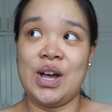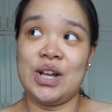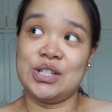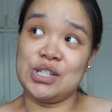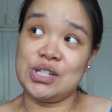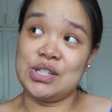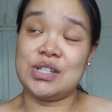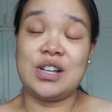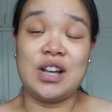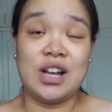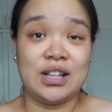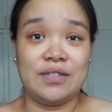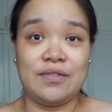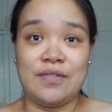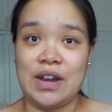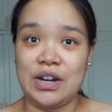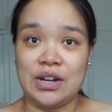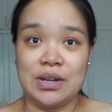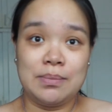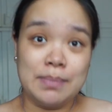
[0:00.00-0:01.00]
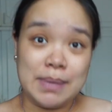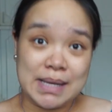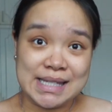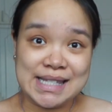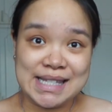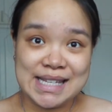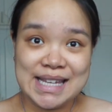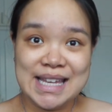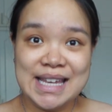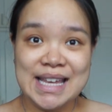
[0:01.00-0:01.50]
just got very
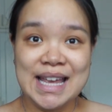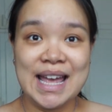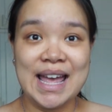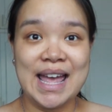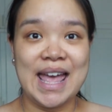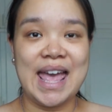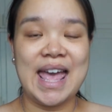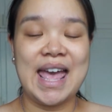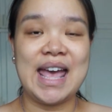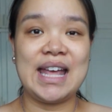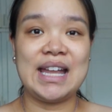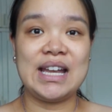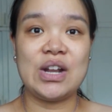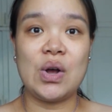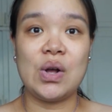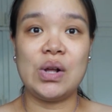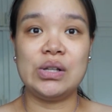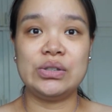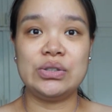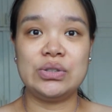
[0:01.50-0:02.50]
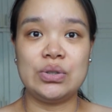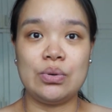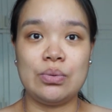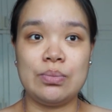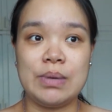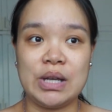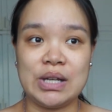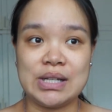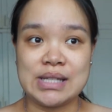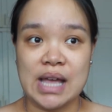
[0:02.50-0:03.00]
busy, and also
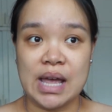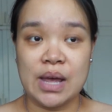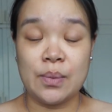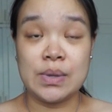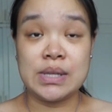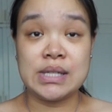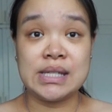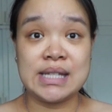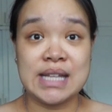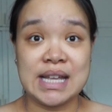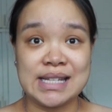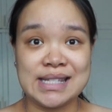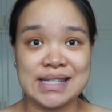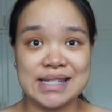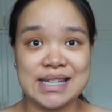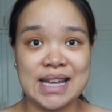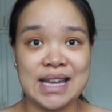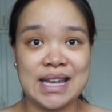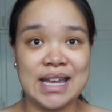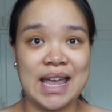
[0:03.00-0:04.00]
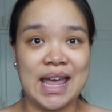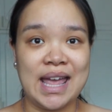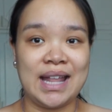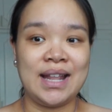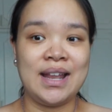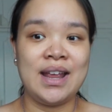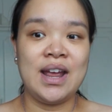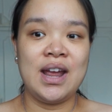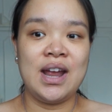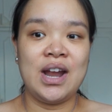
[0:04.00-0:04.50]
because I was nesting
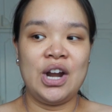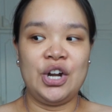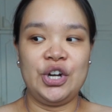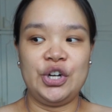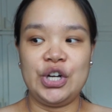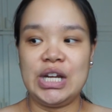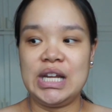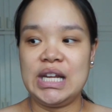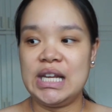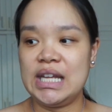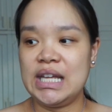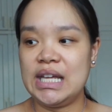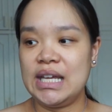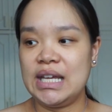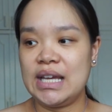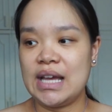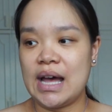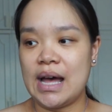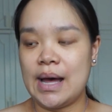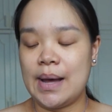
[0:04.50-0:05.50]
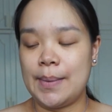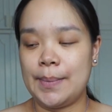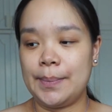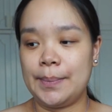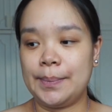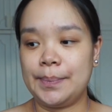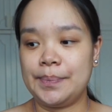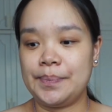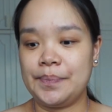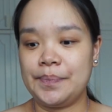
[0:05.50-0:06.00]
and really
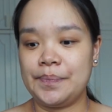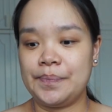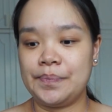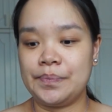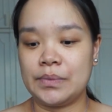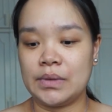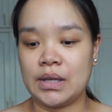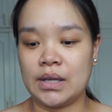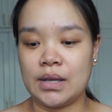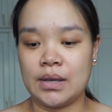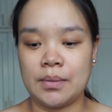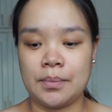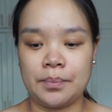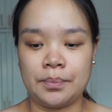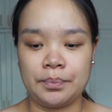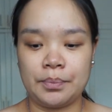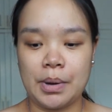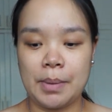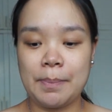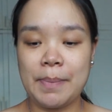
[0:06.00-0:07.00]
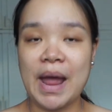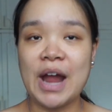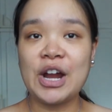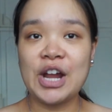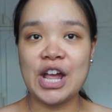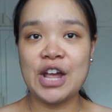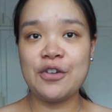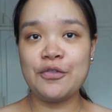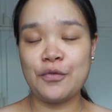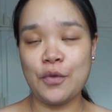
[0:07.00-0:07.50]

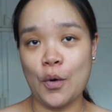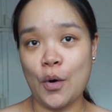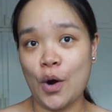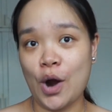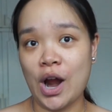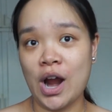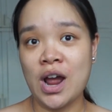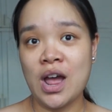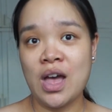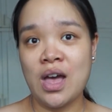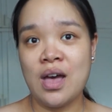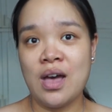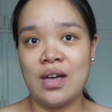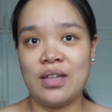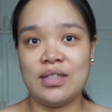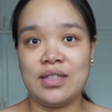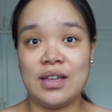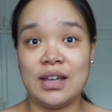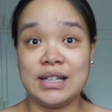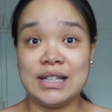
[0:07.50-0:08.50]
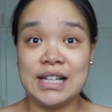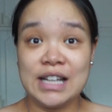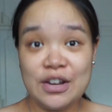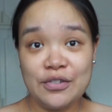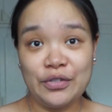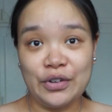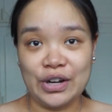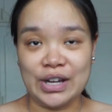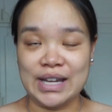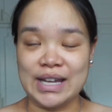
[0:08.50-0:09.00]
preparing for the
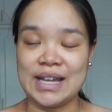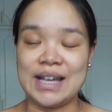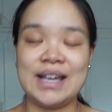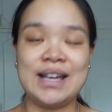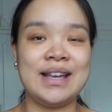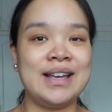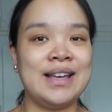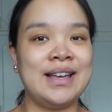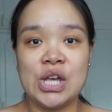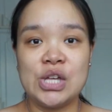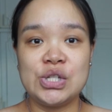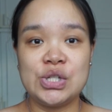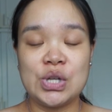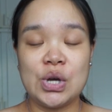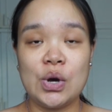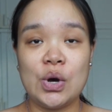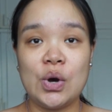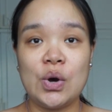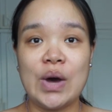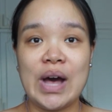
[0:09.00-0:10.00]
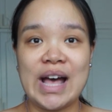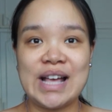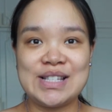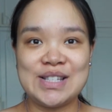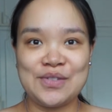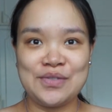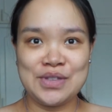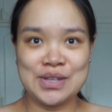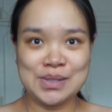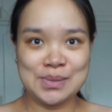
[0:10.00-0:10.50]
delivery. So as
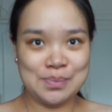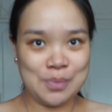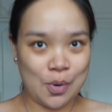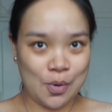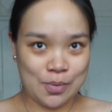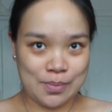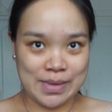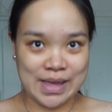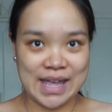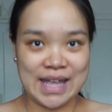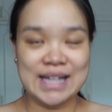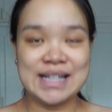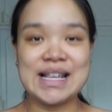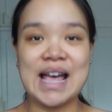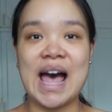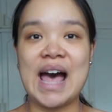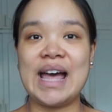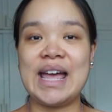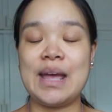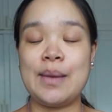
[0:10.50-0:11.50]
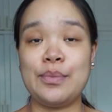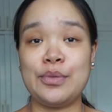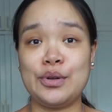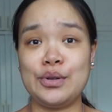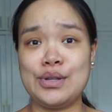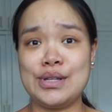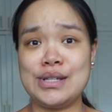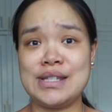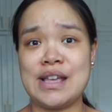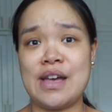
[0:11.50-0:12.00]
of this moment, I am
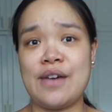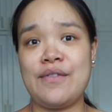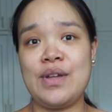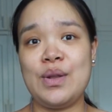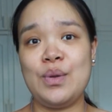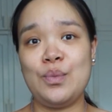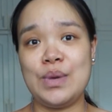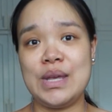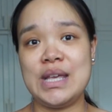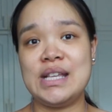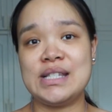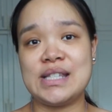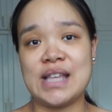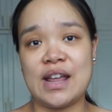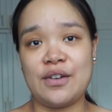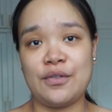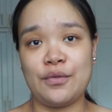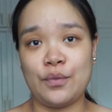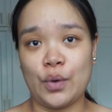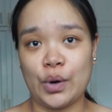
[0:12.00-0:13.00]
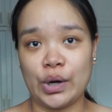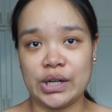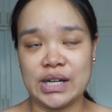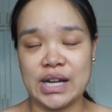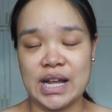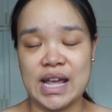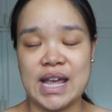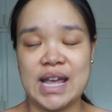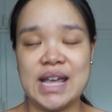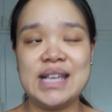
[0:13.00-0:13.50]
37 weeks and 4
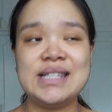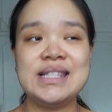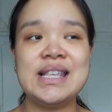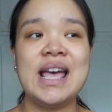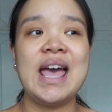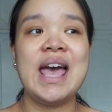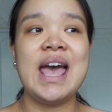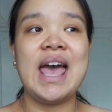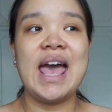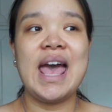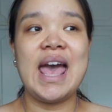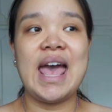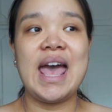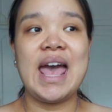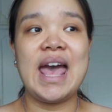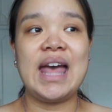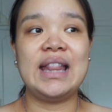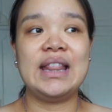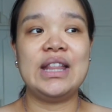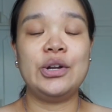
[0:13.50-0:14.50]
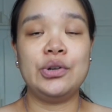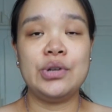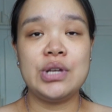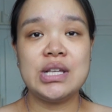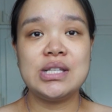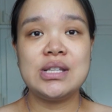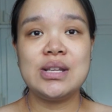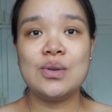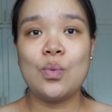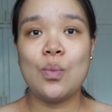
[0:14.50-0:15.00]
days, and the
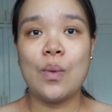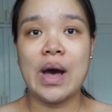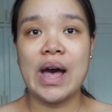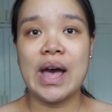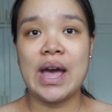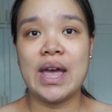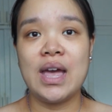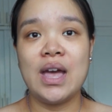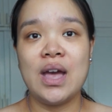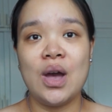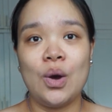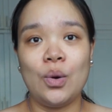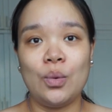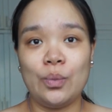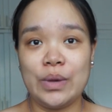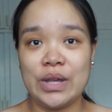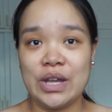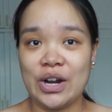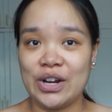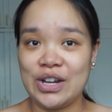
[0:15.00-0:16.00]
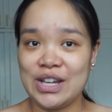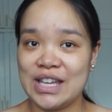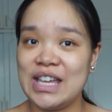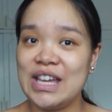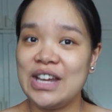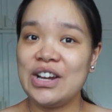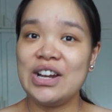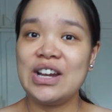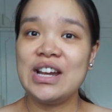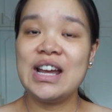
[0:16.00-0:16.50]
reason why we are
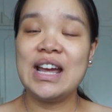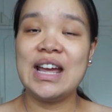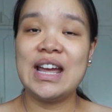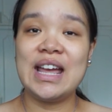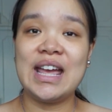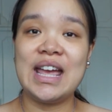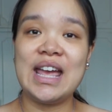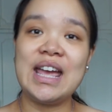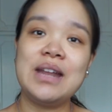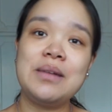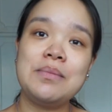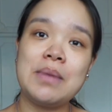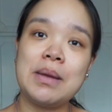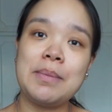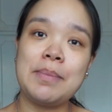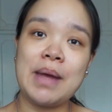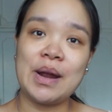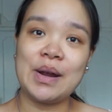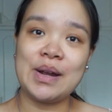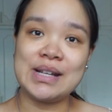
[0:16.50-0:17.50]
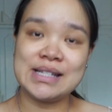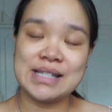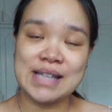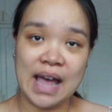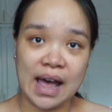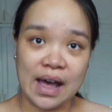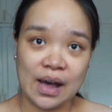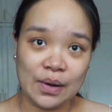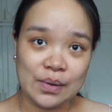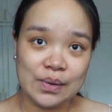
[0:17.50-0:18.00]
here in my parents'
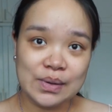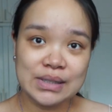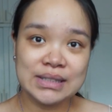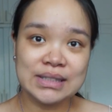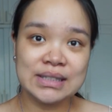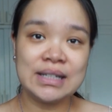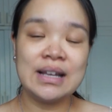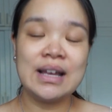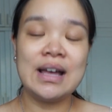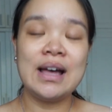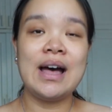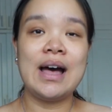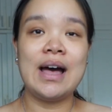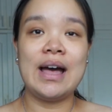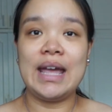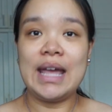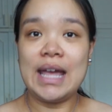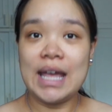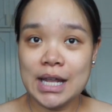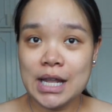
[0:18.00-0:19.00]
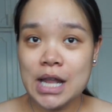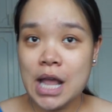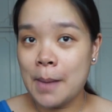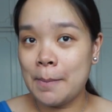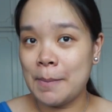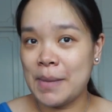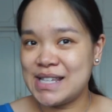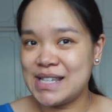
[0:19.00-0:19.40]
house, in my